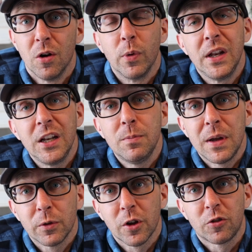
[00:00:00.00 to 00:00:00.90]
We need to
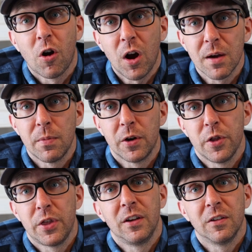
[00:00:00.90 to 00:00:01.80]
be able to talk
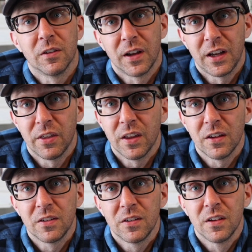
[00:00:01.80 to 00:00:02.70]
about things like
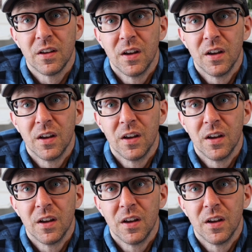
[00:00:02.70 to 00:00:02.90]
this.